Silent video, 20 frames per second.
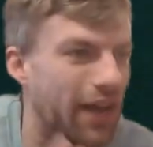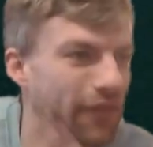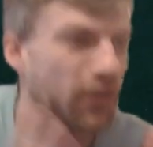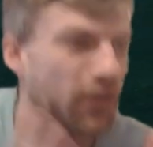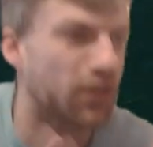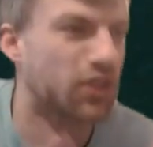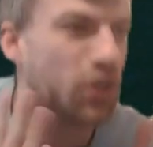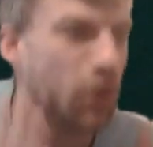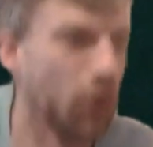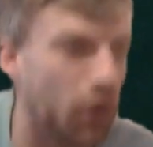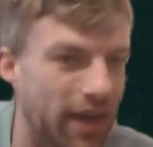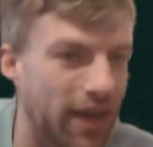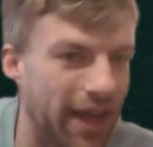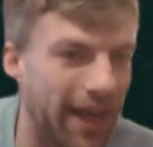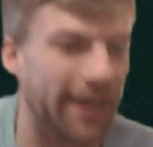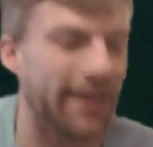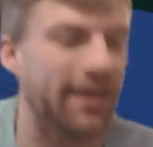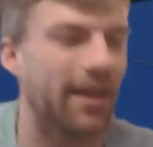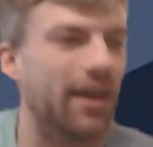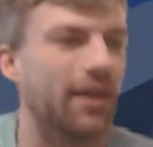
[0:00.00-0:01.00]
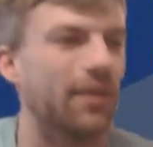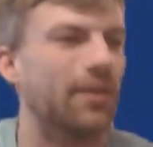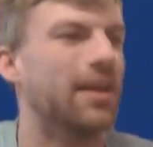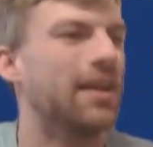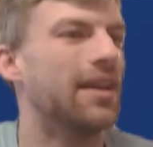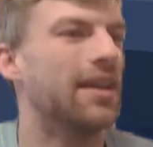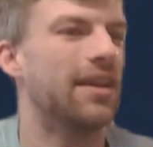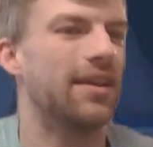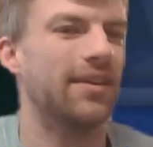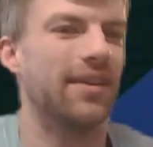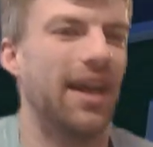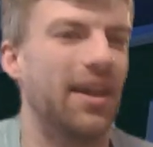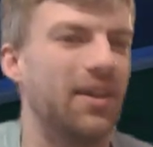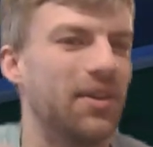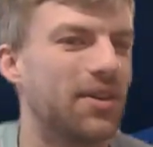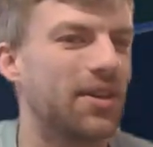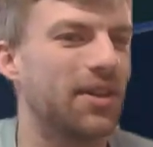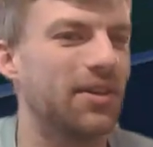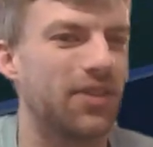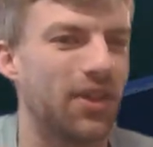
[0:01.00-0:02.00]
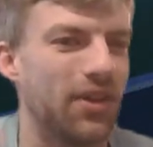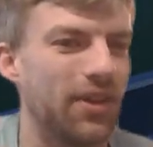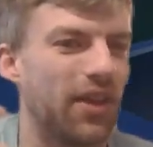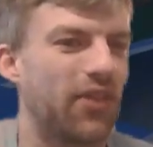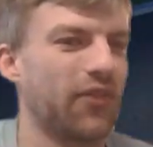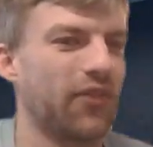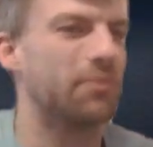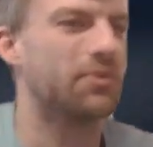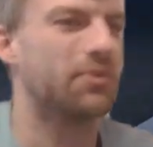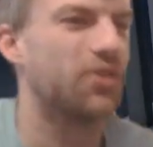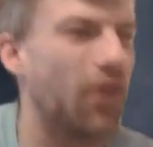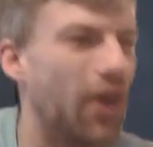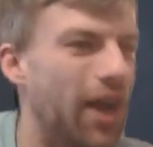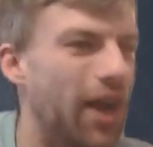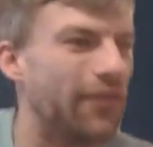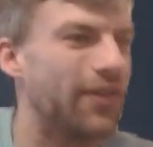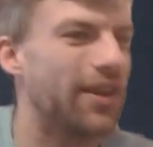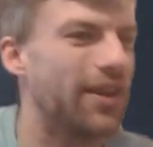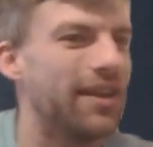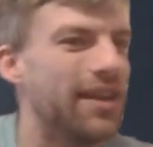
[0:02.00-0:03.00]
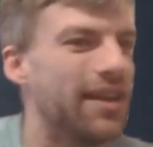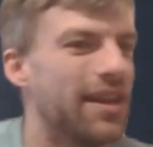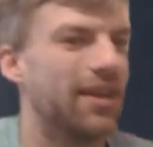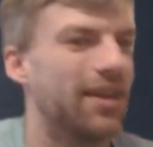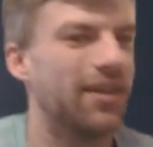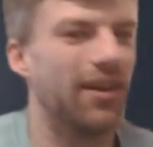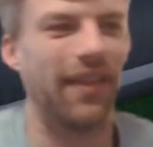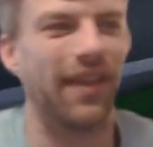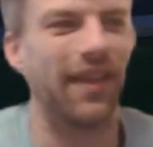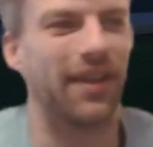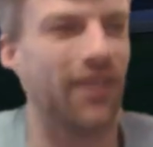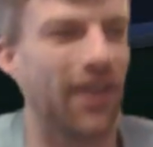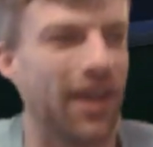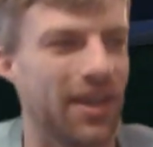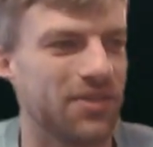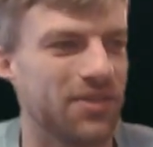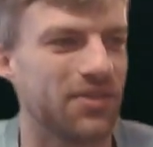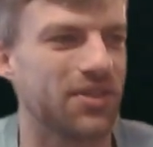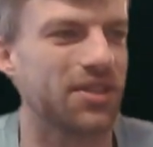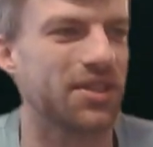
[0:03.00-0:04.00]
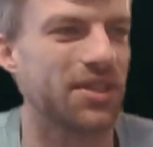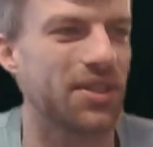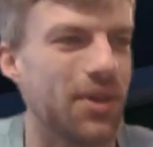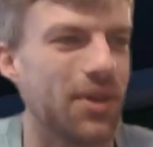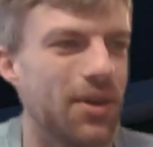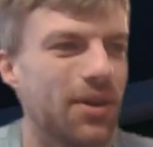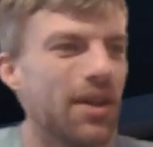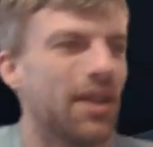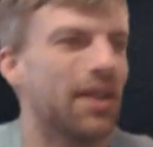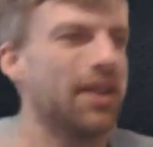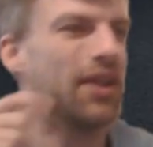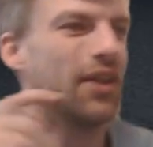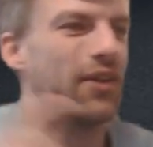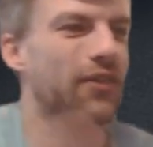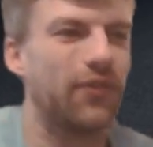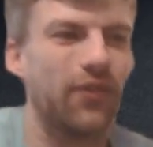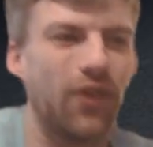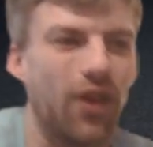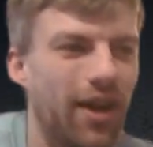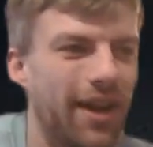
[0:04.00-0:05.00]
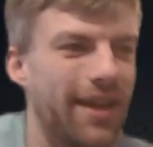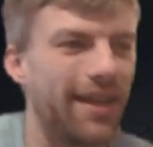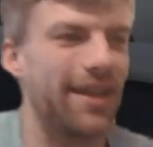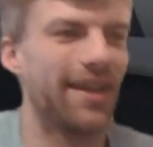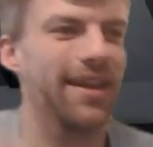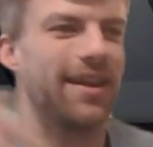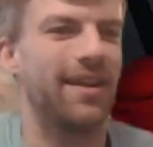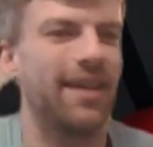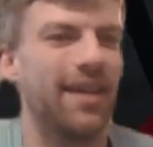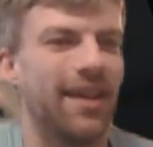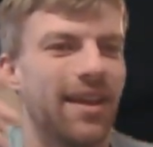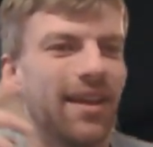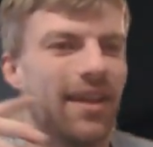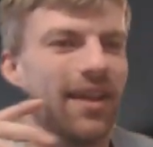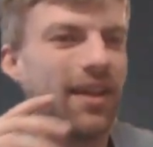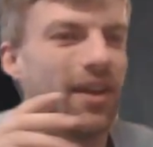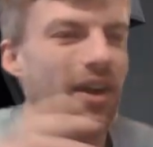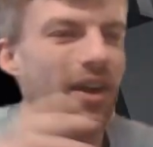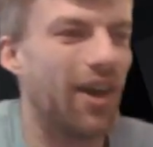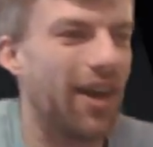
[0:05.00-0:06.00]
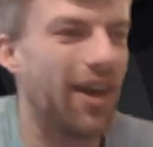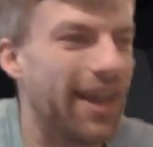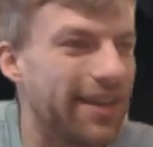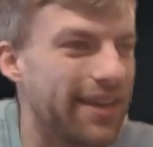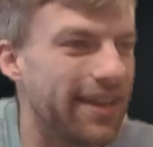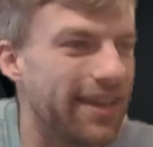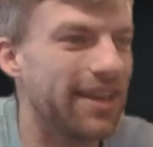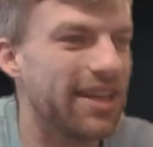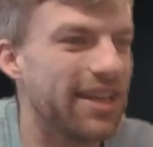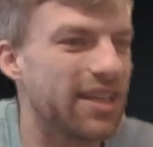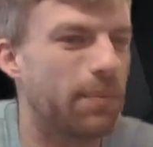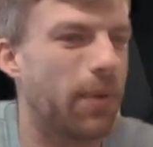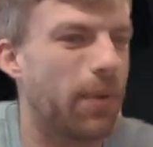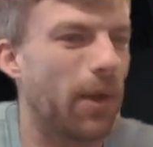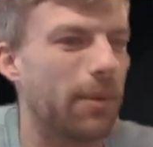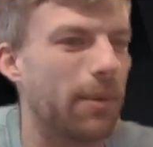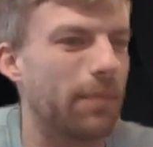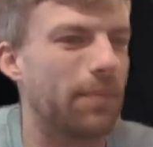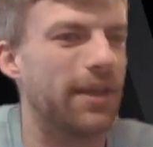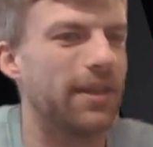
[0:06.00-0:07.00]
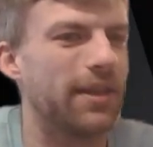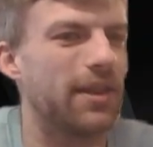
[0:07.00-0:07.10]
the tornado. Now, you can do this from driving, like the guy you just saw. Flying, hiding is probably the